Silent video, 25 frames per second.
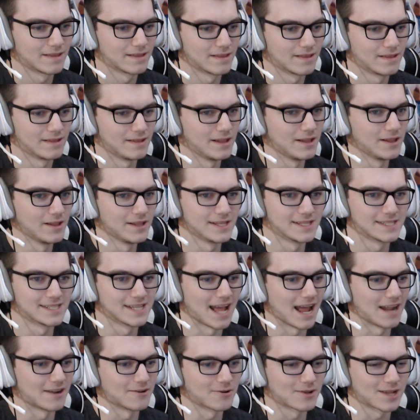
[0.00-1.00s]
Lily's
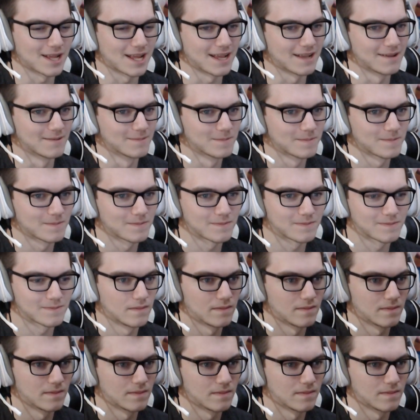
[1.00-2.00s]
not okay.
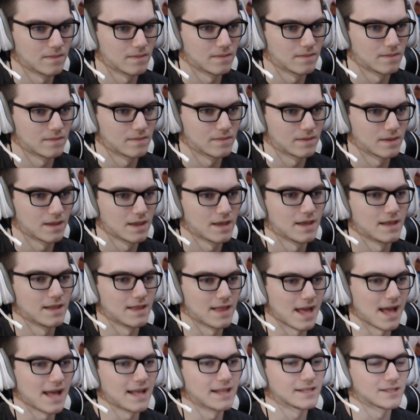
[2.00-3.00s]

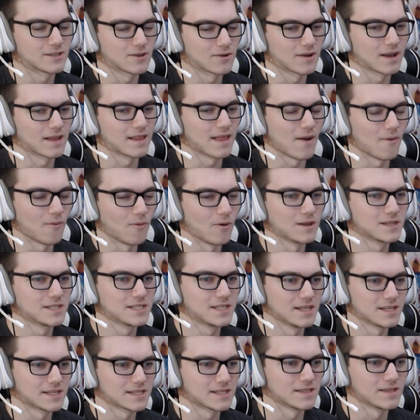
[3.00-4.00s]
That's okay. That was
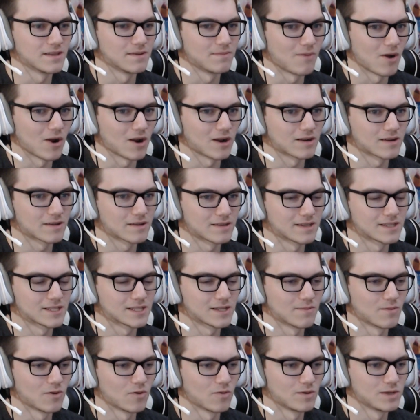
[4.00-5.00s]
the mark, the
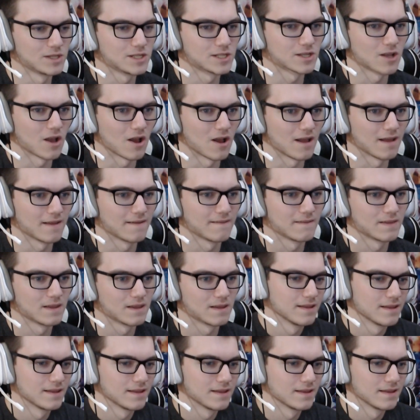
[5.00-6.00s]
symbol we saw.
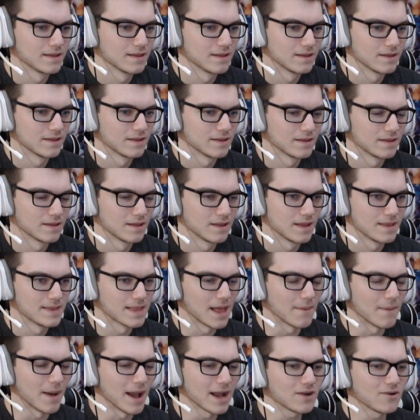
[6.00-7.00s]

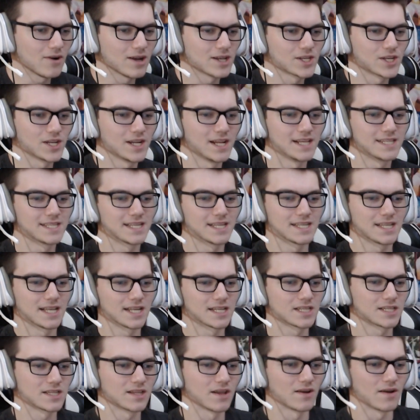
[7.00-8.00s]
Now my question is
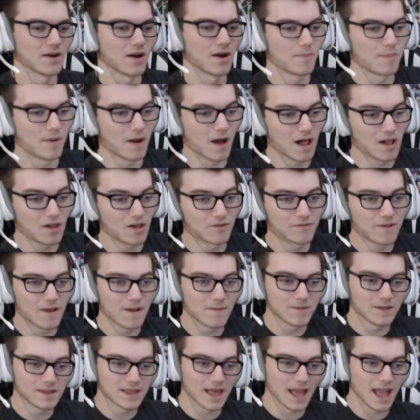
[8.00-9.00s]
this the Apollo
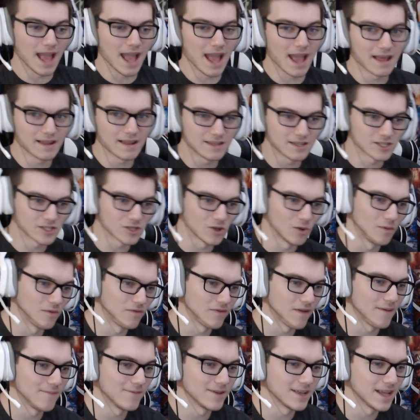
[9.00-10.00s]
family that had the Soma
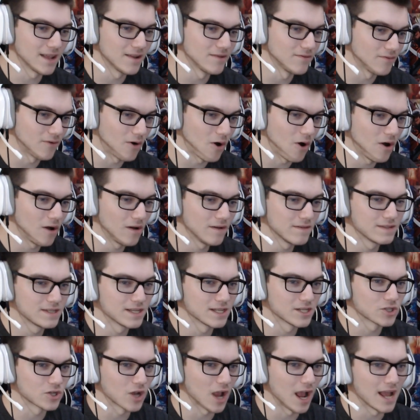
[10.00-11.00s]
family get involved to
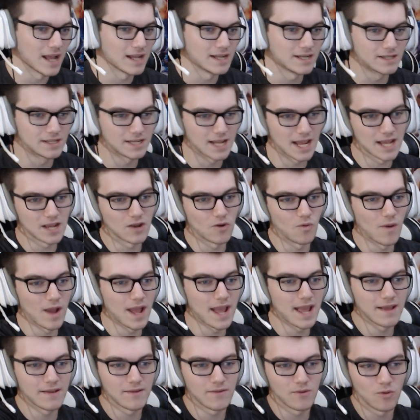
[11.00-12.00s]
try and take
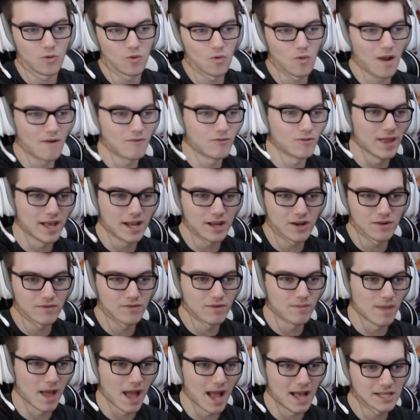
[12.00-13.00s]
away whoever they could
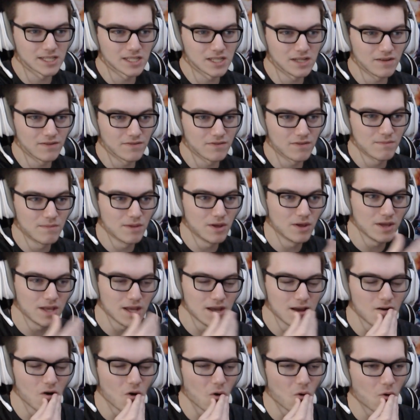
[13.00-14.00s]
from the Hestia
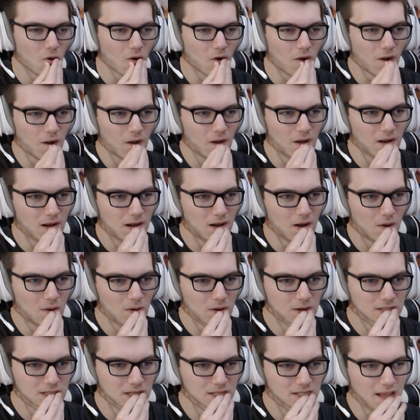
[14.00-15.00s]
familia, or
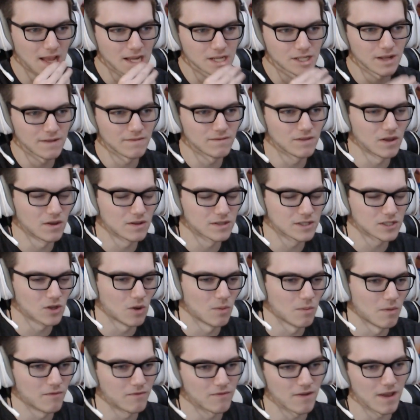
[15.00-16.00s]
is this actually of the
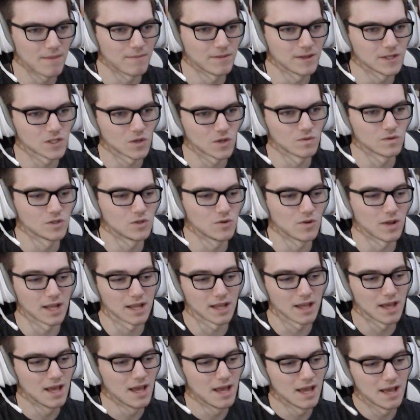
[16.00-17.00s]
Soma family's own doing?
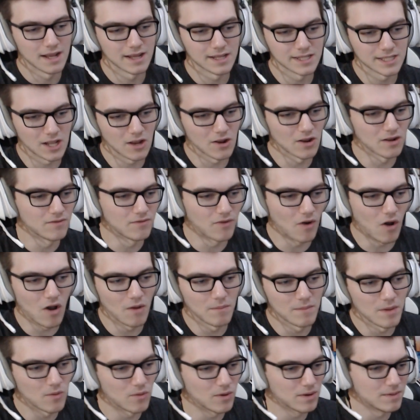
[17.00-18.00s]
Because their
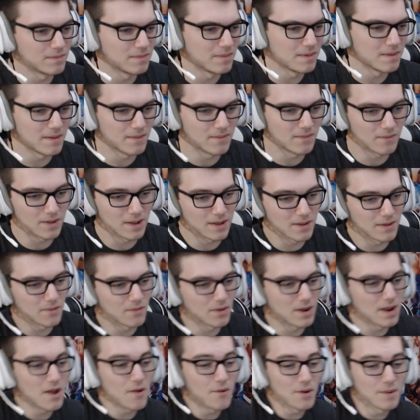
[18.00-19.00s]
involvement would
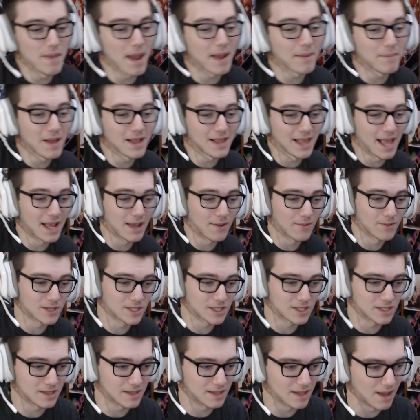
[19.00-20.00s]
make me think it
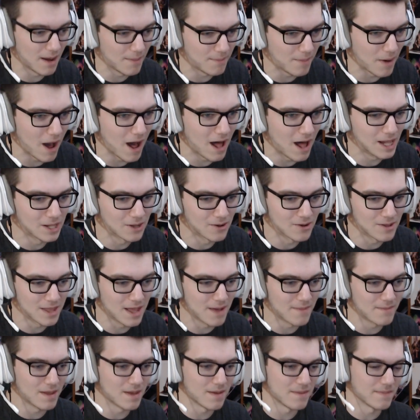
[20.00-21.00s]
was Apollo and
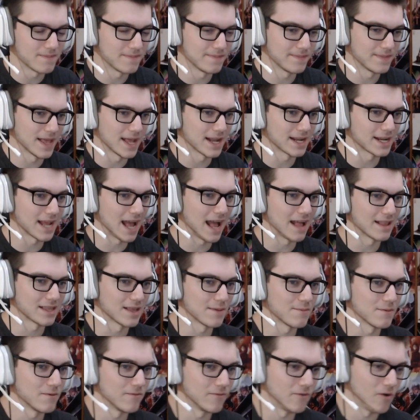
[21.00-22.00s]
them that got
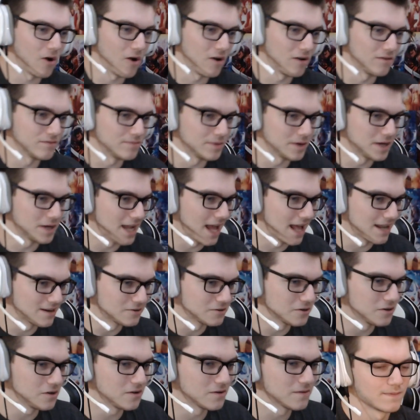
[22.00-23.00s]
them involved, but I
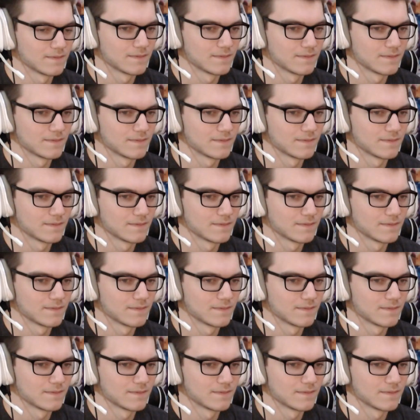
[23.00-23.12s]
don't know.